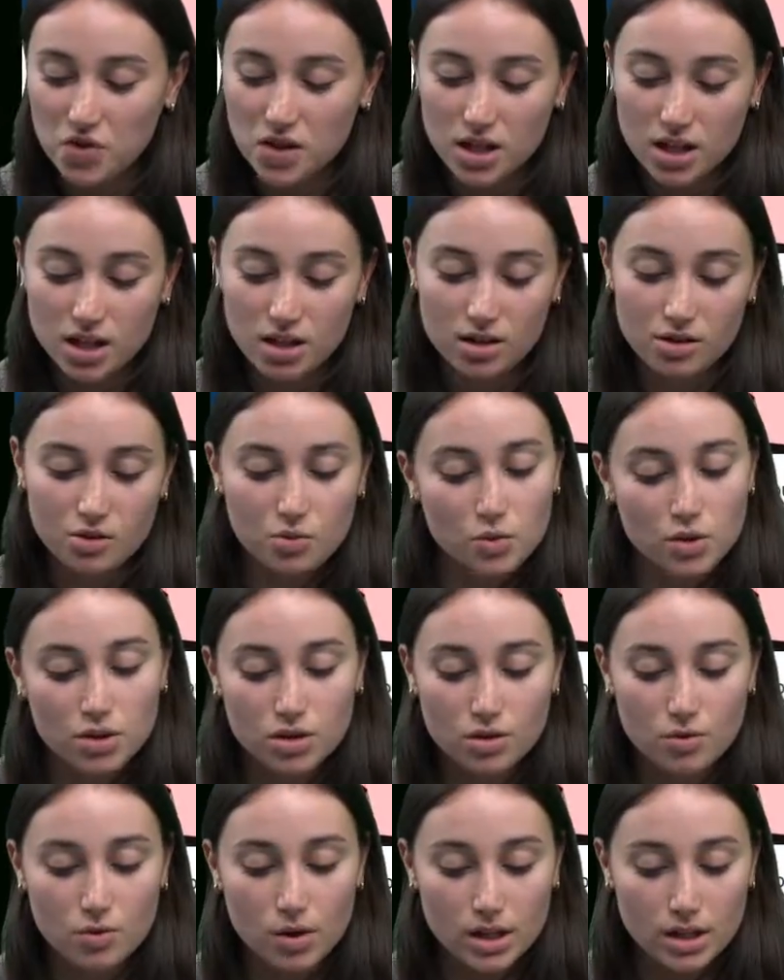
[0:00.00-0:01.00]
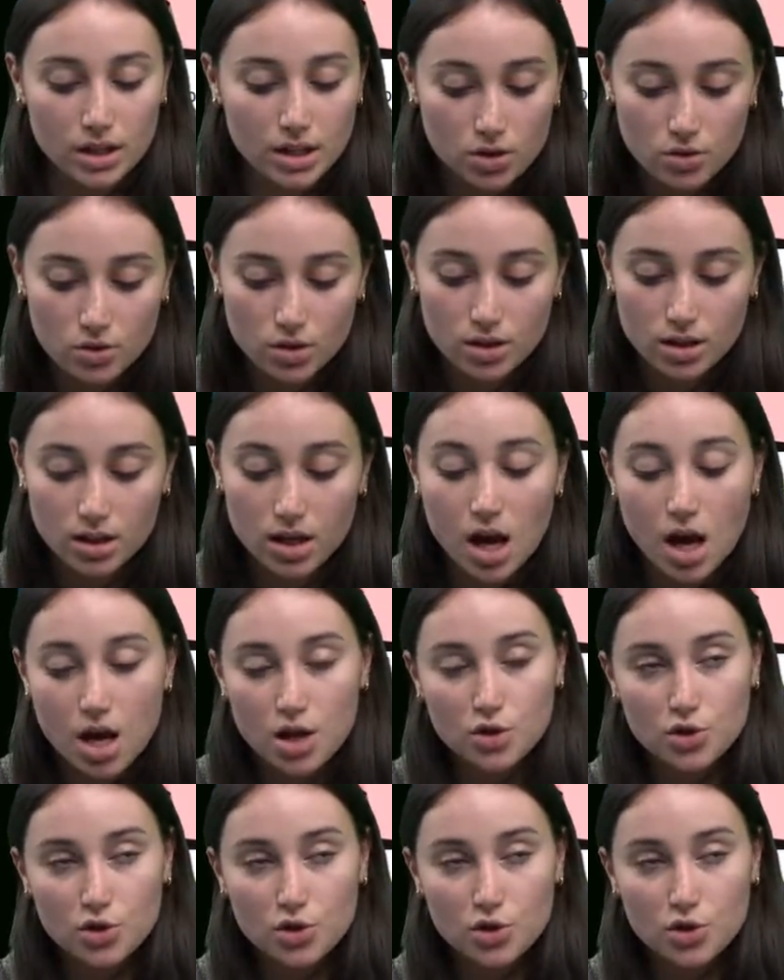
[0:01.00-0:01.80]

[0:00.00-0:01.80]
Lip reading: think it was quite interesting.